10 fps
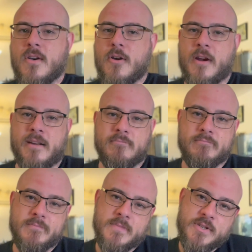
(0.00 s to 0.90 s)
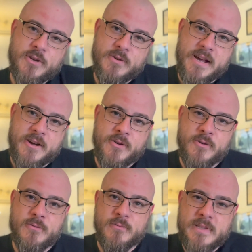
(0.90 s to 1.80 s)
All right, so now
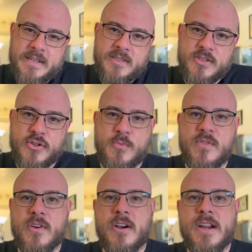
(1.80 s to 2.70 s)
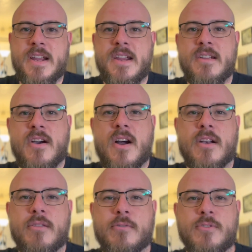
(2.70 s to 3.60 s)
let's assume you've already
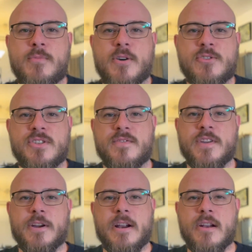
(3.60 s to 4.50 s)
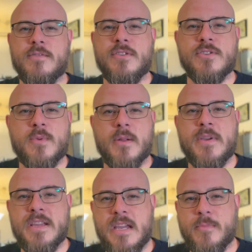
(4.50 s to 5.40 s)
gone through the motions of figuring out if you just want to
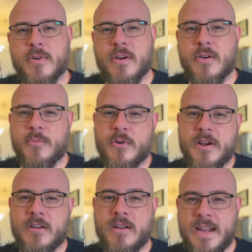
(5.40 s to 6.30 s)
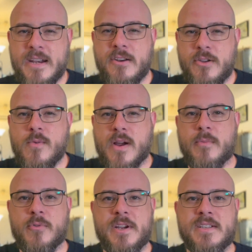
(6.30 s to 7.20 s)
be a keeper or a breeder, and you do want
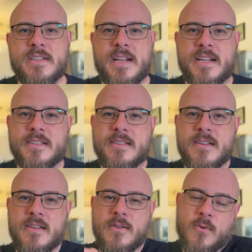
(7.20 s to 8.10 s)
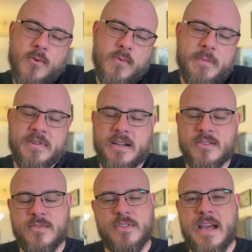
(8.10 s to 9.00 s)
to breed snakes, or
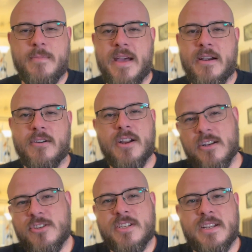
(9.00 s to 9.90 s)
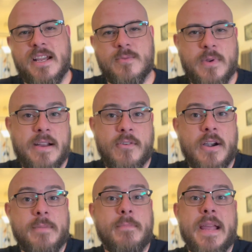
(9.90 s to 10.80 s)
reptiles for that matter, not just snakes,
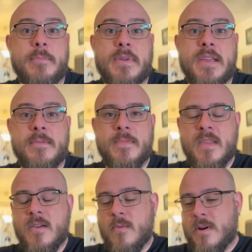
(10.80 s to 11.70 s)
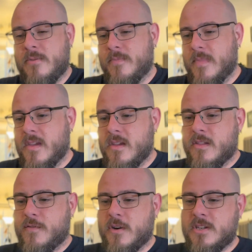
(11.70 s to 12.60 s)
whatever it may be. Well,
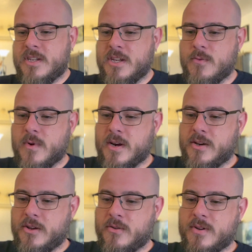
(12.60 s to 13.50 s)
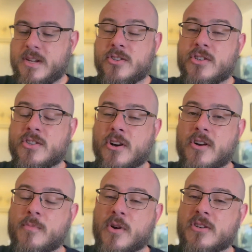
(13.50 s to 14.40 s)
the first thing you want to do is just
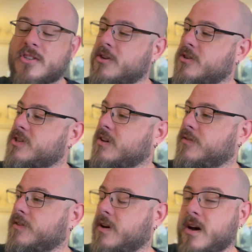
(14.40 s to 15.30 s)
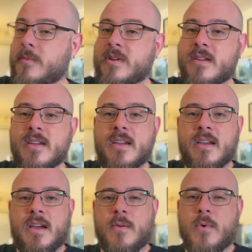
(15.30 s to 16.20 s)
start immersing yourself in the hobby.
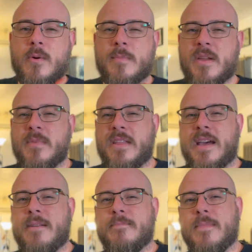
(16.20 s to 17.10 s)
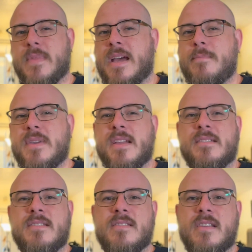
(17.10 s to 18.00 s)
And what do I mean by that? That
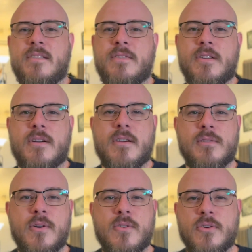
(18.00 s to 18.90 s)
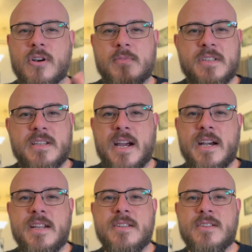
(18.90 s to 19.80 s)
means if there are local herp
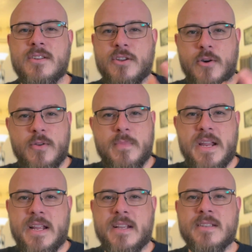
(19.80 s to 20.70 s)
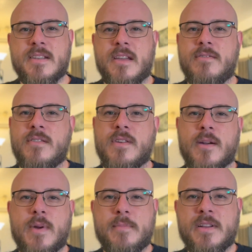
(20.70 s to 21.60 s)
societies, go to meetings. If you've
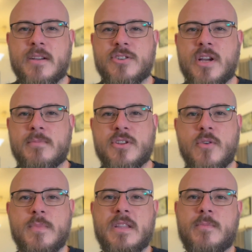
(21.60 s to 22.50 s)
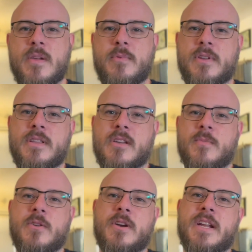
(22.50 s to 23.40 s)
got reptile shops, go meet the people in the
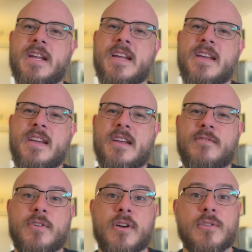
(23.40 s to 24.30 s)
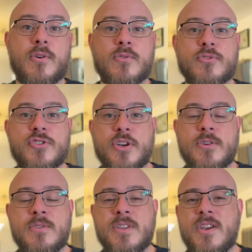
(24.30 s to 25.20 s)
community. If there are local
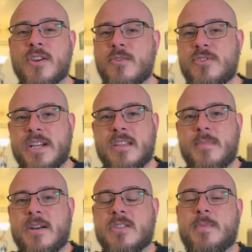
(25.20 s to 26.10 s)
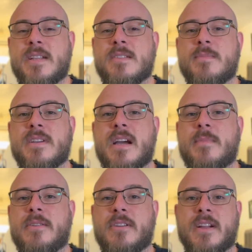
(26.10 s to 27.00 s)
shows, go check them out, spend some time
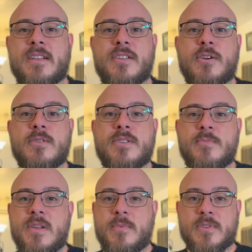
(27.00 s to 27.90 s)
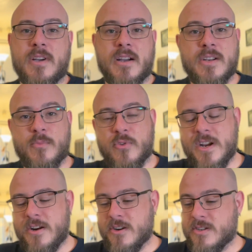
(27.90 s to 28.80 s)
out there, get to know some people, talk to
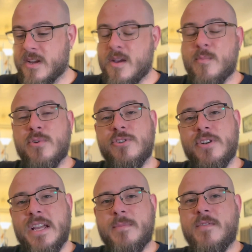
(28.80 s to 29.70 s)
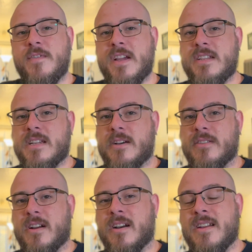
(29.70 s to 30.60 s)
breeders, put your name and face out
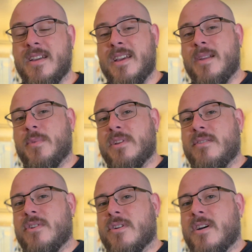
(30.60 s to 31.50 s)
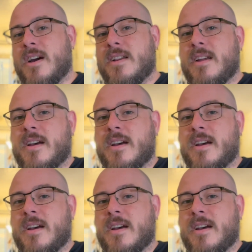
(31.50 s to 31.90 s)
there. And believe it or not,